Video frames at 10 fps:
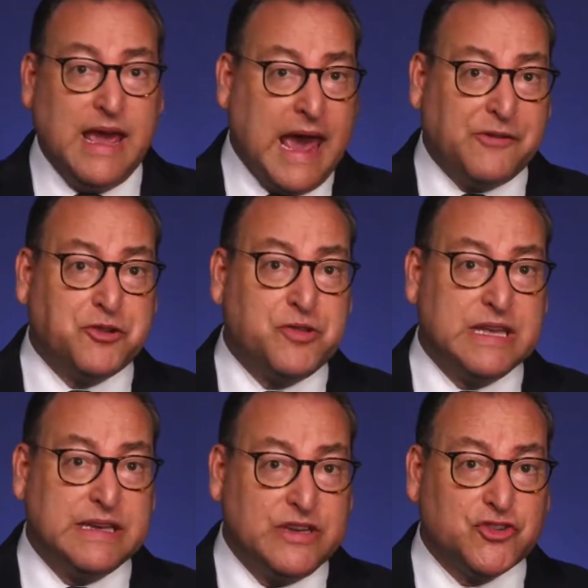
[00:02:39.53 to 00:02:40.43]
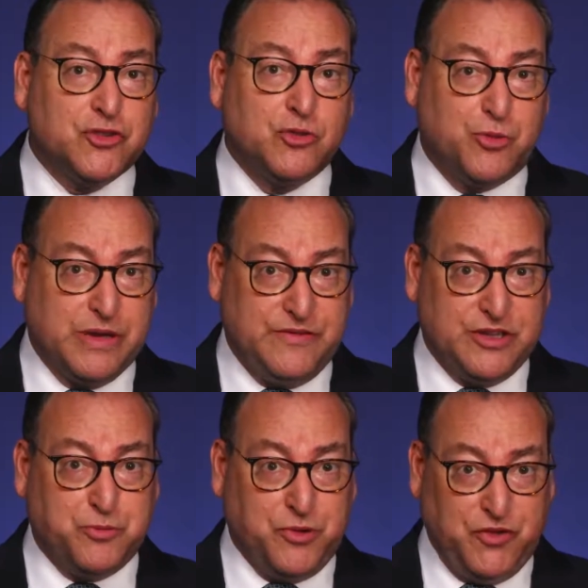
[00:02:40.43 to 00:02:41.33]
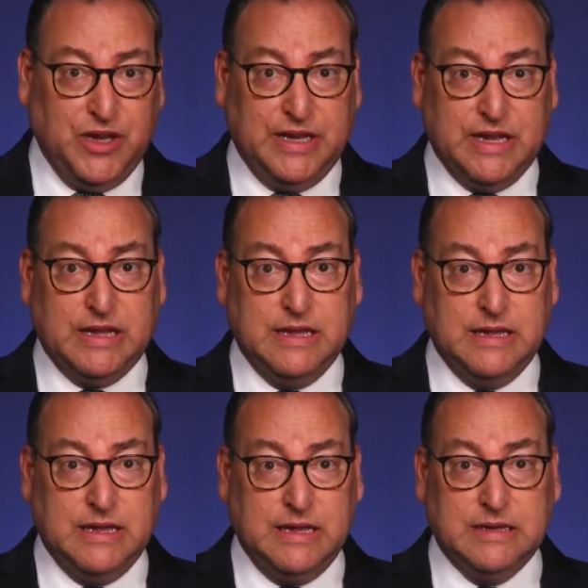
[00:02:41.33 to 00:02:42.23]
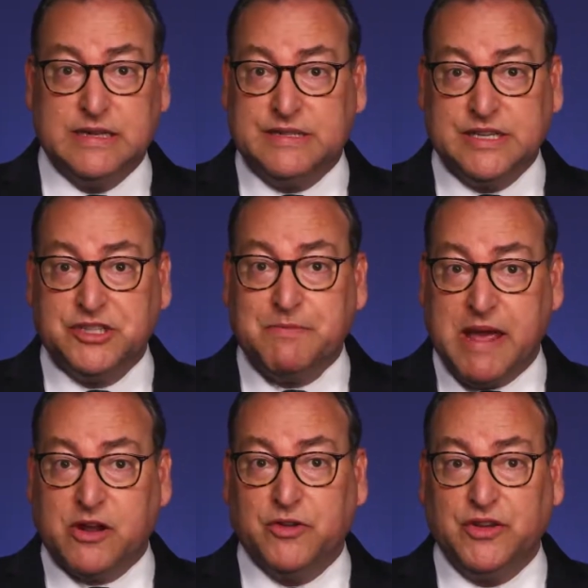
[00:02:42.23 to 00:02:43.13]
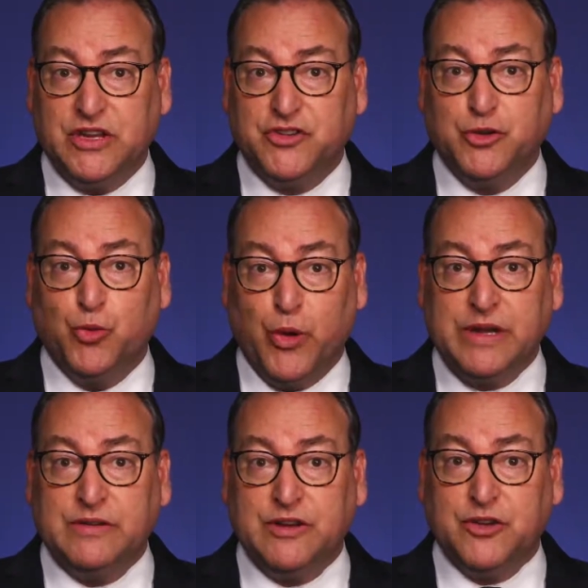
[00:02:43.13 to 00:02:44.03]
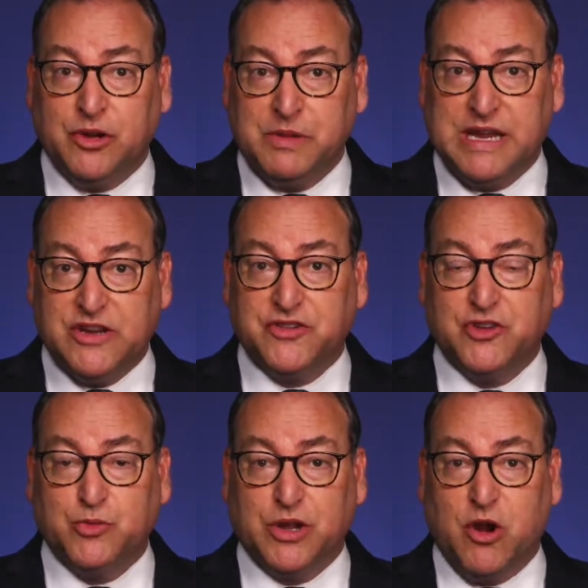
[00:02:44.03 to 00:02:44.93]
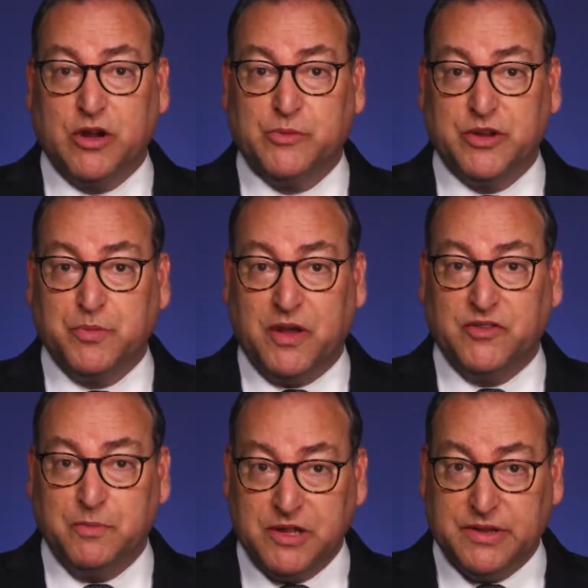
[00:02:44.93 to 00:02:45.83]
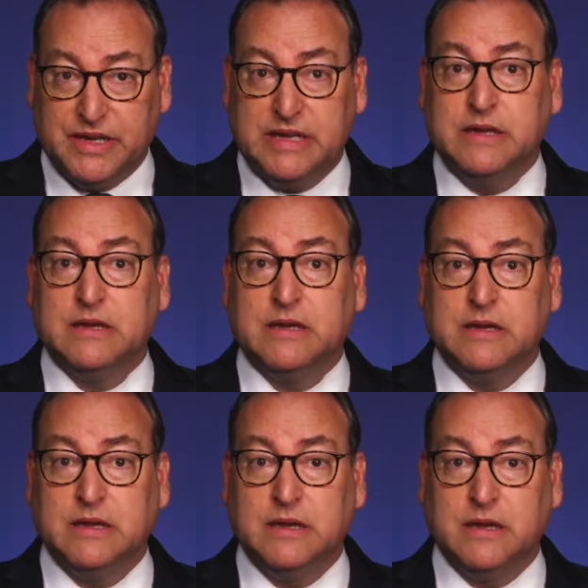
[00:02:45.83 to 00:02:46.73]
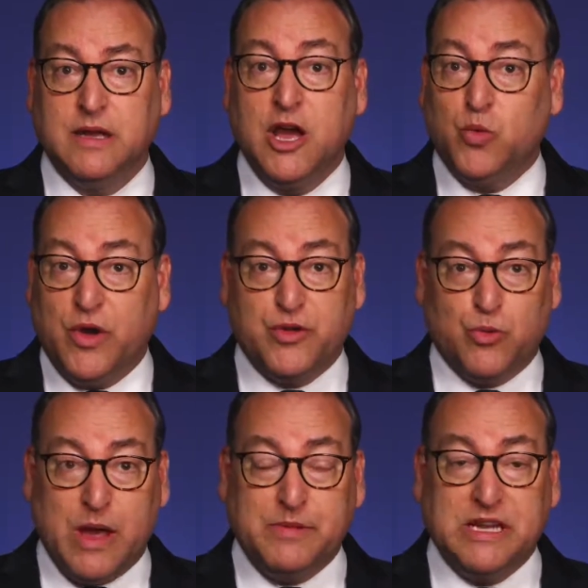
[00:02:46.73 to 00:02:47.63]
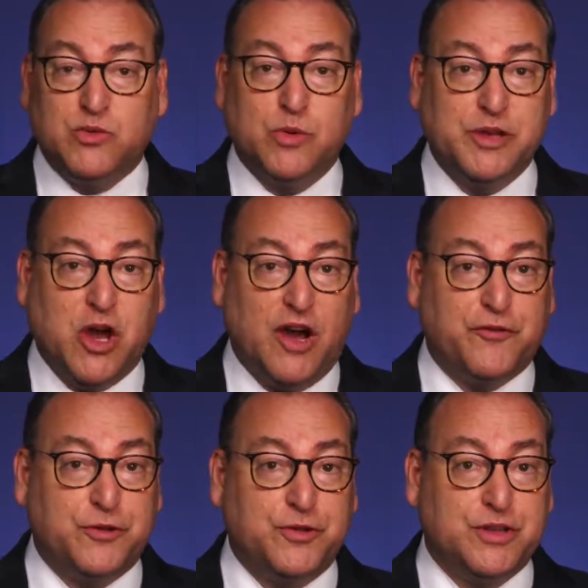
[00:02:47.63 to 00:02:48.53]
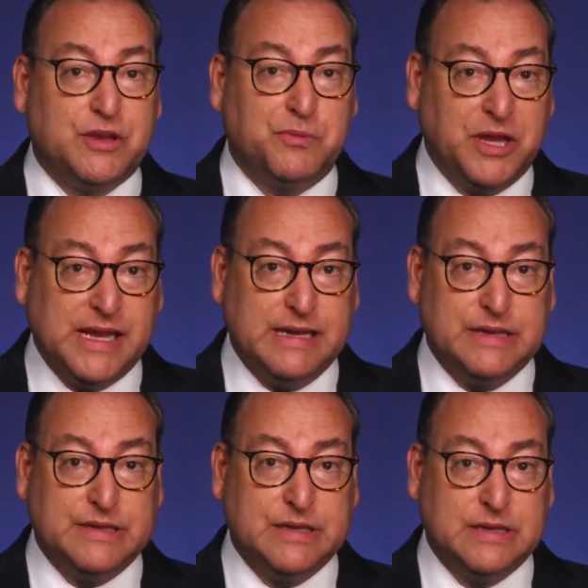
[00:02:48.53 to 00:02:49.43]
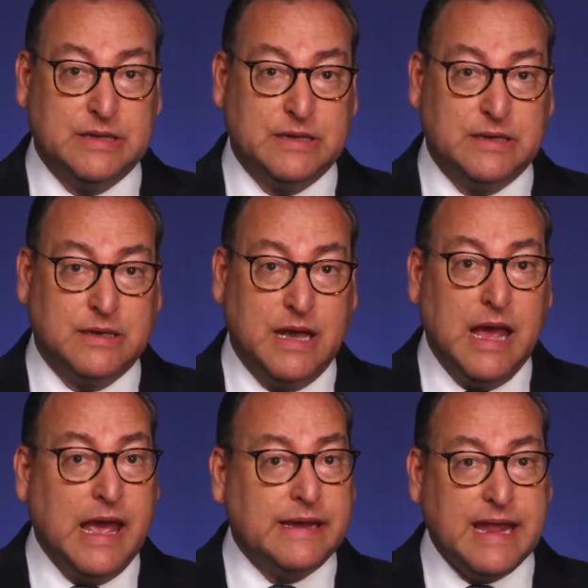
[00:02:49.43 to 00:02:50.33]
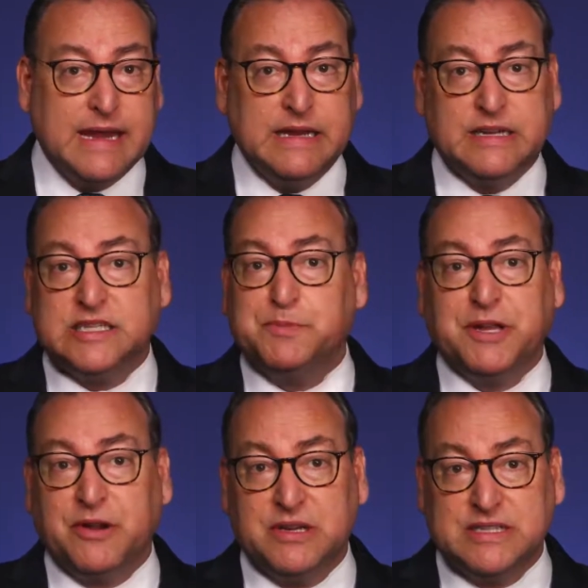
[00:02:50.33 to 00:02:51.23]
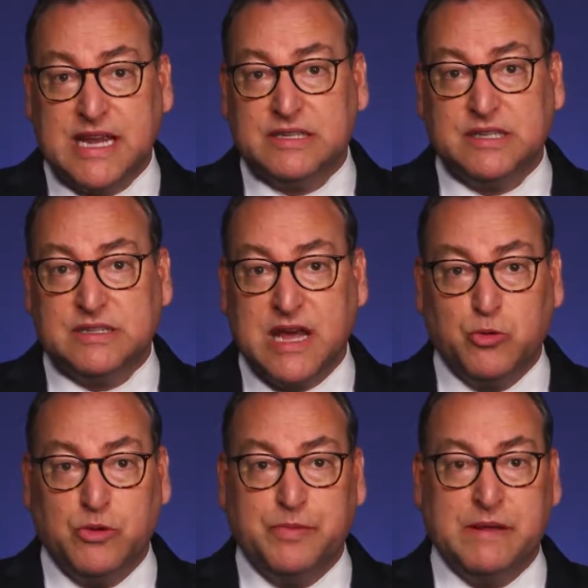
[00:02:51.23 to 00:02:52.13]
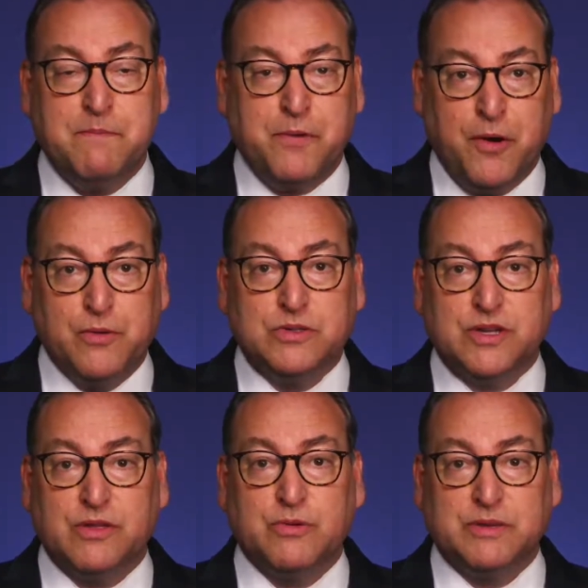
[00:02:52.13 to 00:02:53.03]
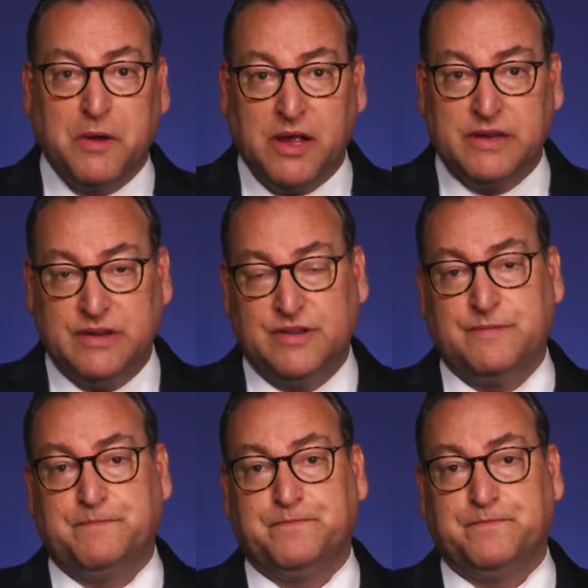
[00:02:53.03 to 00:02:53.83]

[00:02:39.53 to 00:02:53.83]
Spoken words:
After the initial grievance proceeding, decision makers issue written determinations regarding responsibility, whether remedies will be offered to the complainant, and any disciplinary sanctions that will be imposed on the respondent.